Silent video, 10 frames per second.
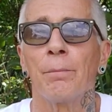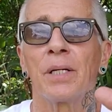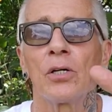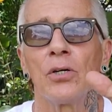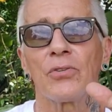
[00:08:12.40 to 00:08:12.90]

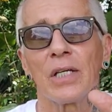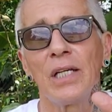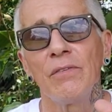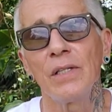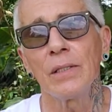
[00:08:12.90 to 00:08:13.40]
because
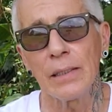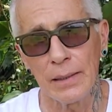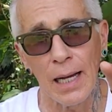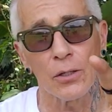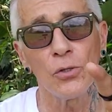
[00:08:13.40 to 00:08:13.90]
even
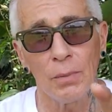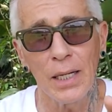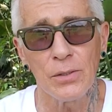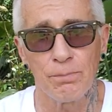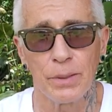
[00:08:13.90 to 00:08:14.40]
now you
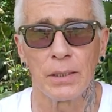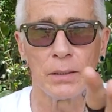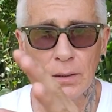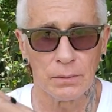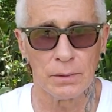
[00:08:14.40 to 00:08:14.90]
might
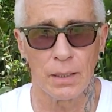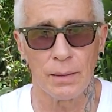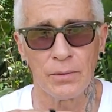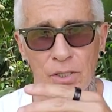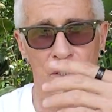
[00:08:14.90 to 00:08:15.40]
be
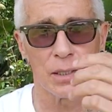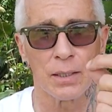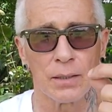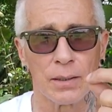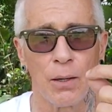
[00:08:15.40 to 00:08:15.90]
uh, just
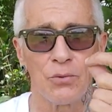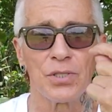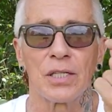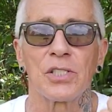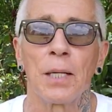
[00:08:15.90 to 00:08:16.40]
uh, that
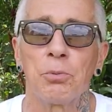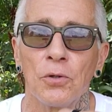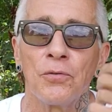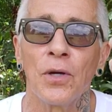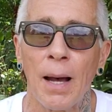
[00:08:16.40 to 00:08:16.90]
was an
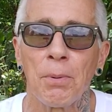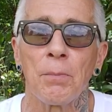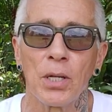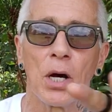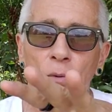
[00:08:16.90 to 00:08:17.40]
example if you happen
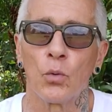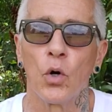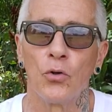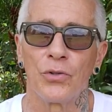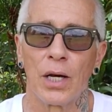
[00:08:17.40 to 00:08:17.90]
to be on
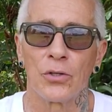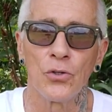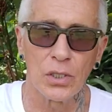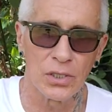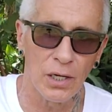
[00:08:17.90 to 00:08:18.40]
roads now
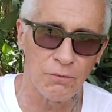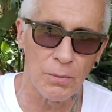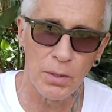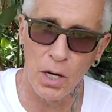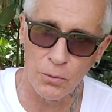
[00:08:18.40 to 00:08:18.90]
you can
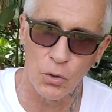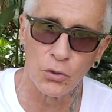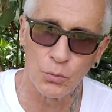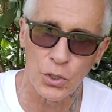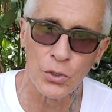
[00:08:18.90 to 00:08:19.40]
definitely be on
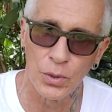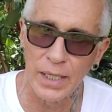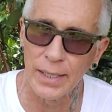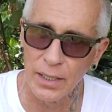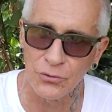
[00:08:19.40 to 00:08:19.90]
roads where you
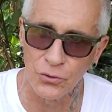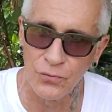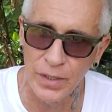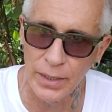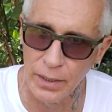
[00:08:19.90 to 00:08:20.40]
need an
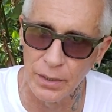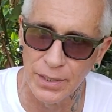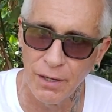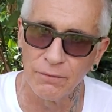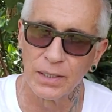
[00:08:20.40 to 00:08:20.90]
suv here
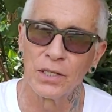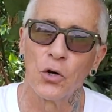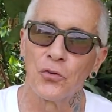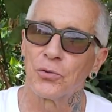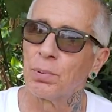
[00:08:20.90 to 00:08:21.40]
definitely the
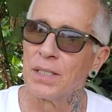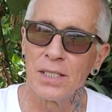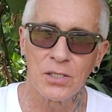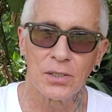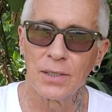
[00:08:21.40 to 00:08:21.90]
osa
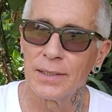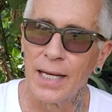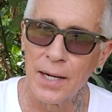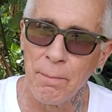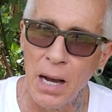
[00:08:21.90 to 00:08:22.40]
peninsula
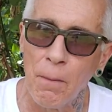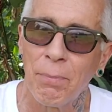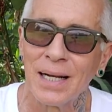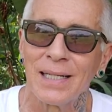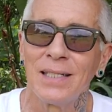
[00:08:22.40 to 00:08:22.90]
down in mount
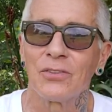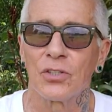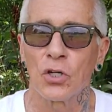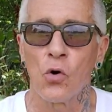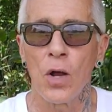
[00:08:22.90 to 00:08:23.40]

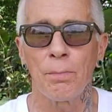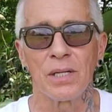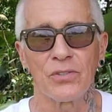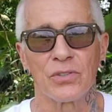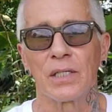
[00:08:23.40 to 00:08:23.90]
nicoya
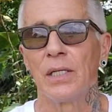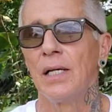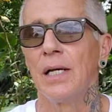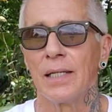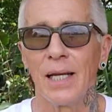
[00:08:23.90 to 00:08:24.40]
peninsula
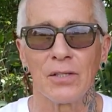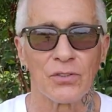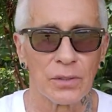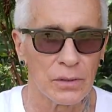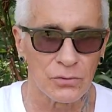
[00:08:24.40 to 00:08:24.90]

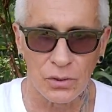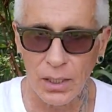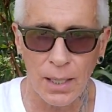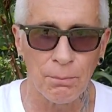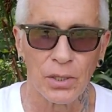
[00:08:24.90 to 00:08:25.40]
yes and there's a
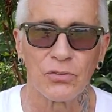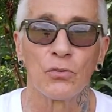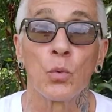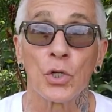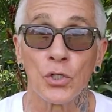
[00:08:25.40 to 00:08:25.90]
lot of
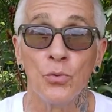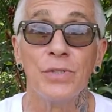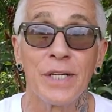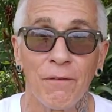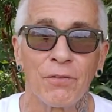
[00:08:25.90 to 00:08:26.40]
places where you
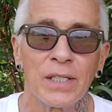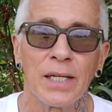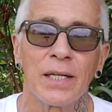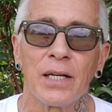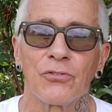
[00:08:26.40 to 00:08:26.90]
definitely
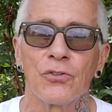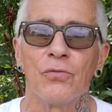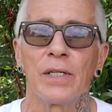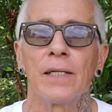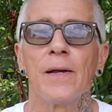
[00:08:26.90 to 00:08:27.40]
need an
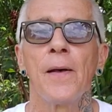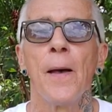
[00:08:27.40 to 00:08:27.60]
suv